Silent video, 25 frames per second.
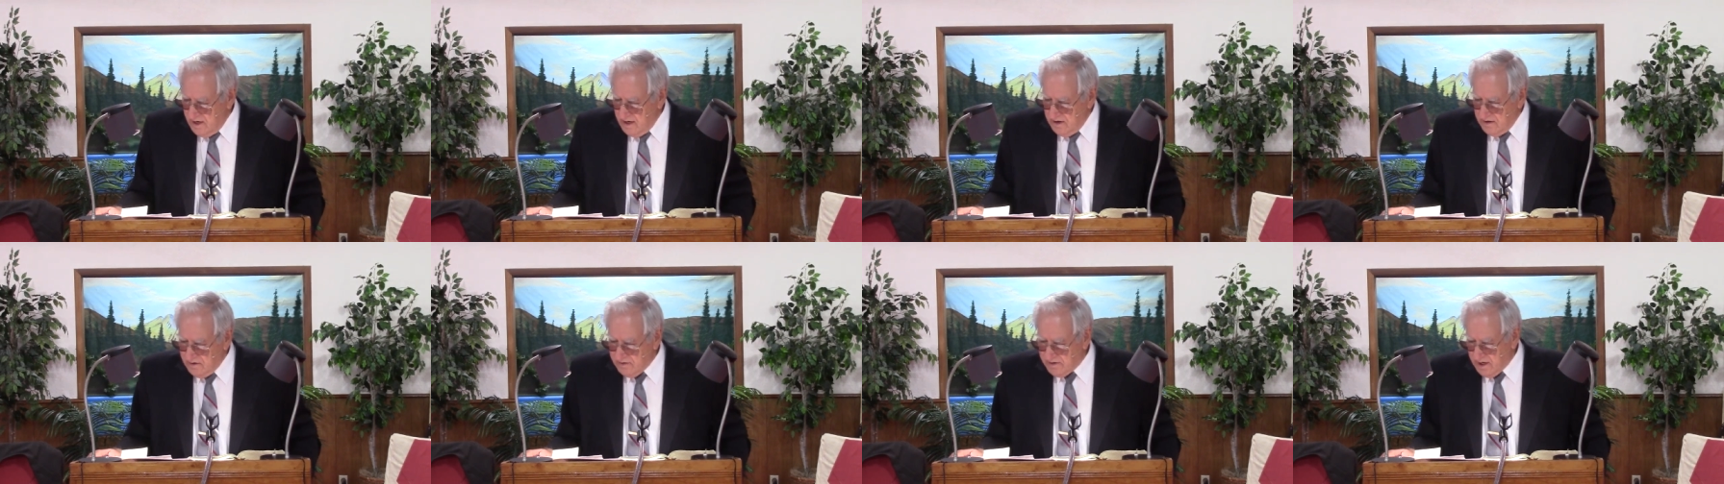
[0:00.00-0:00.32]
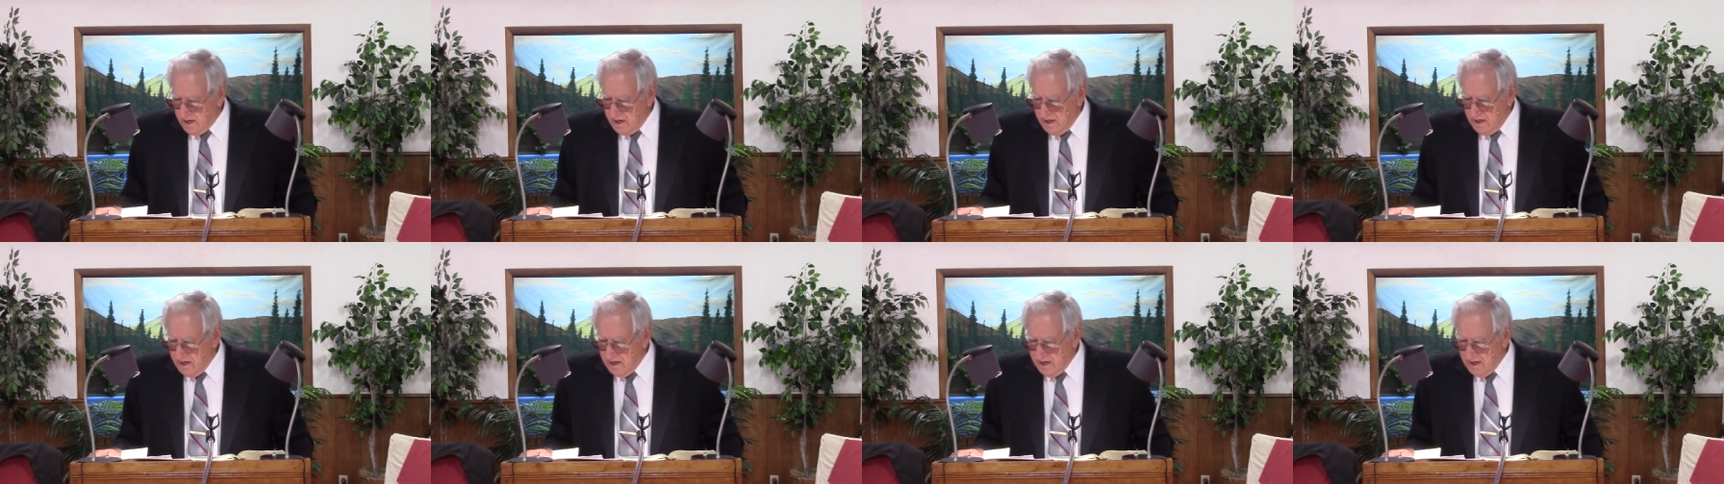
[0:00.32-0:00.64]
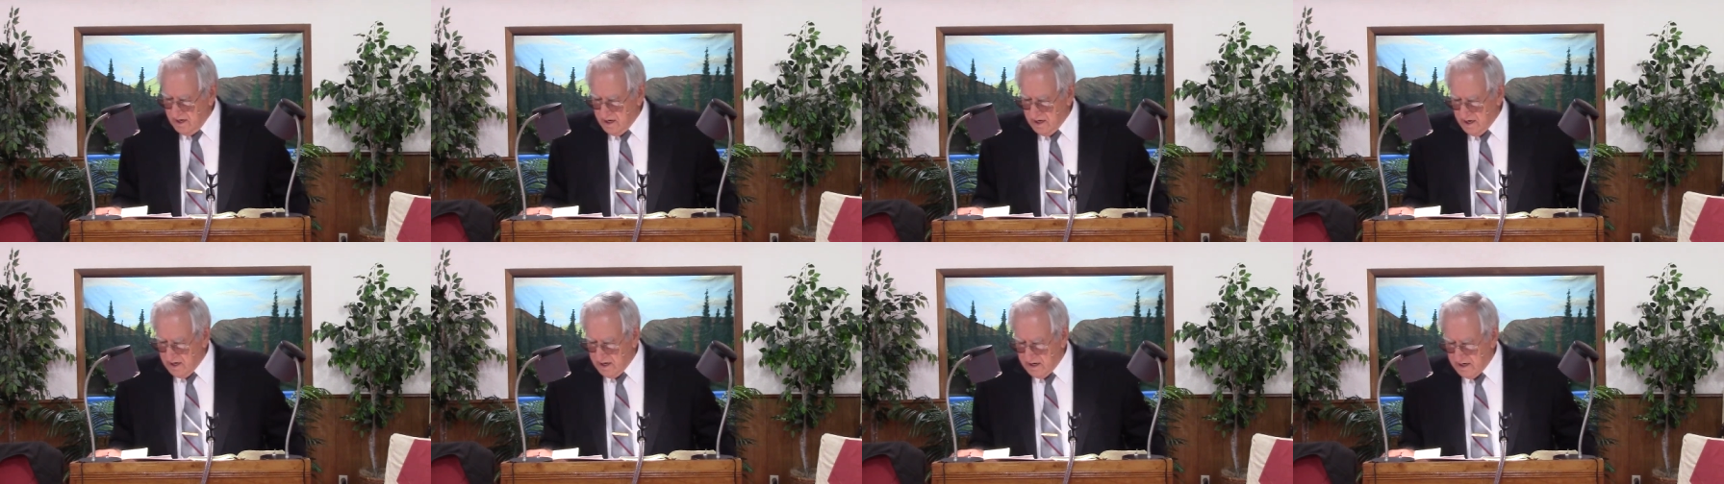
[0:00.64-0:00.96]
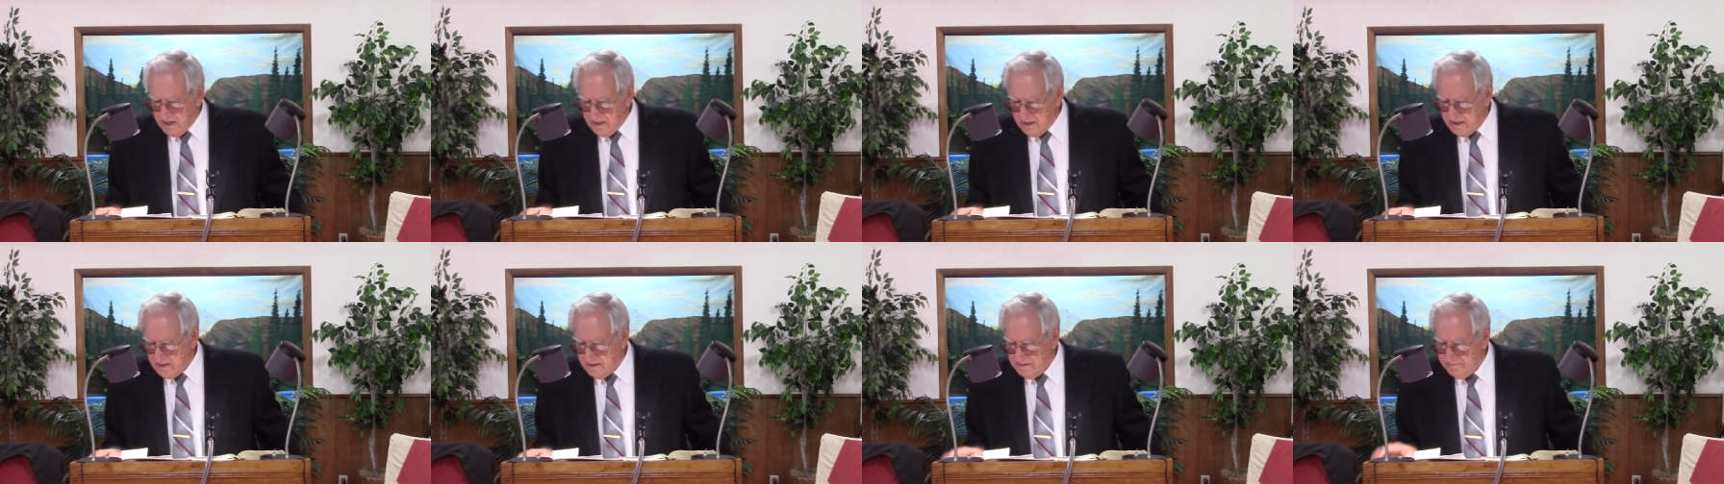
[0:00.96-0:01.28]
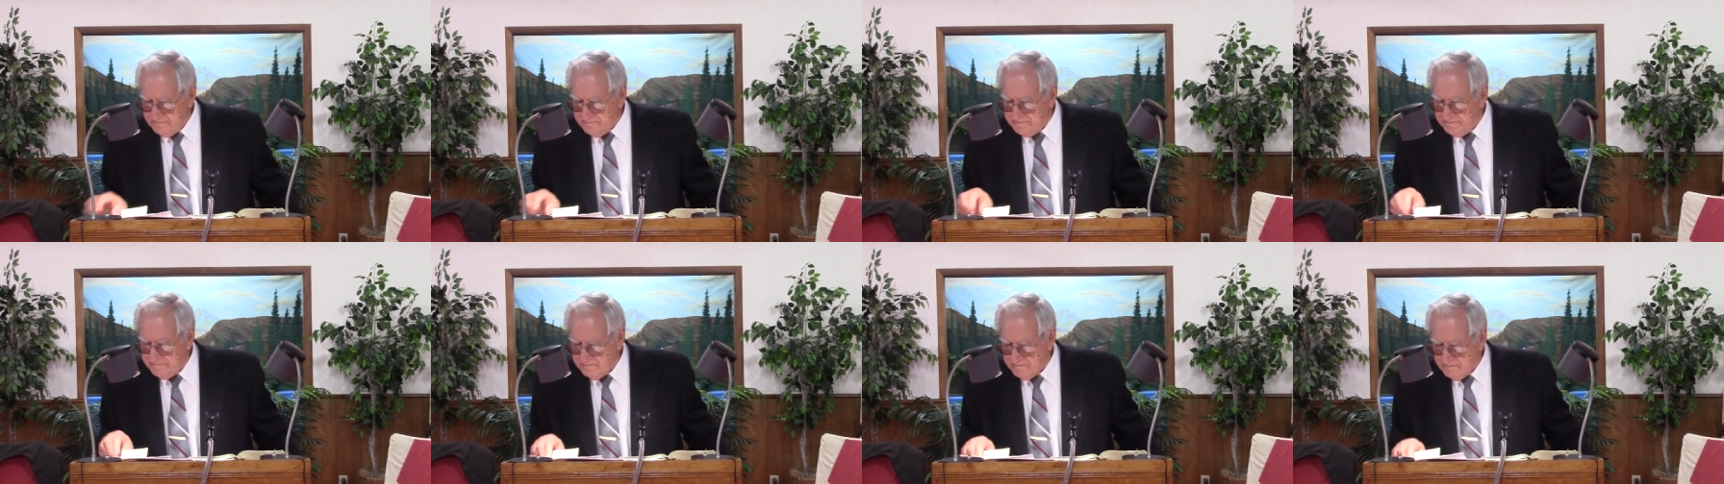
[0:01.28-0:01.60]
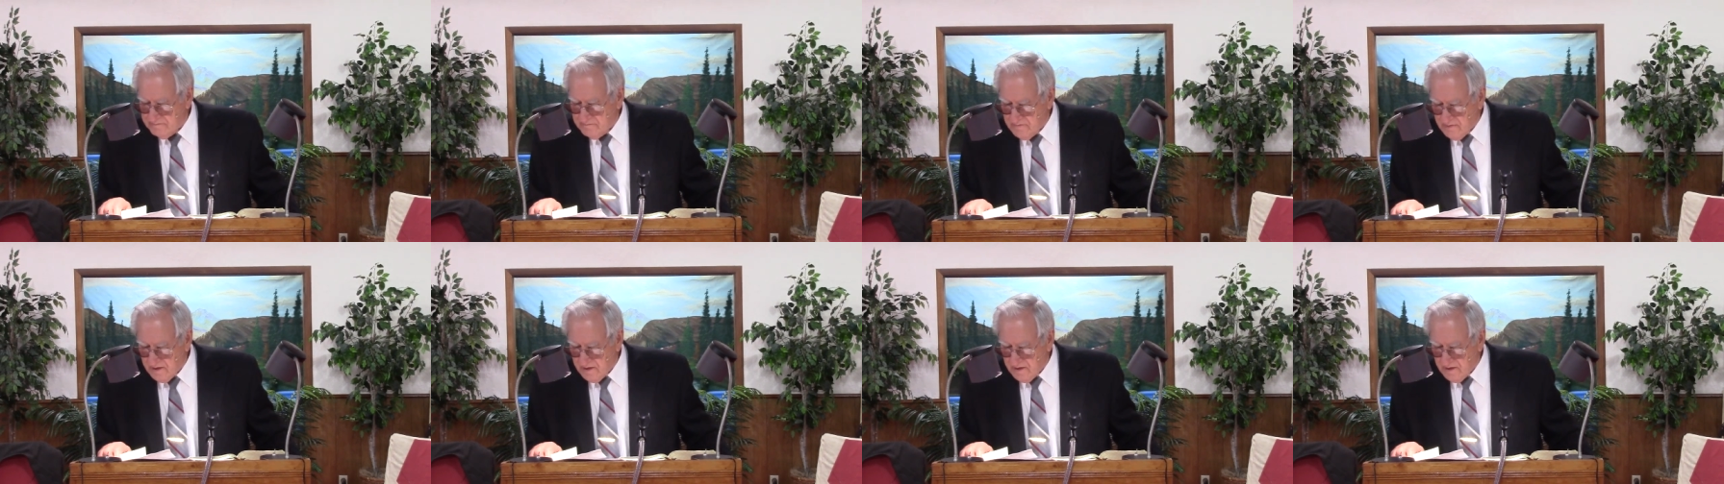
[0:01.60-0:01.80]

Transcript: Okay, um,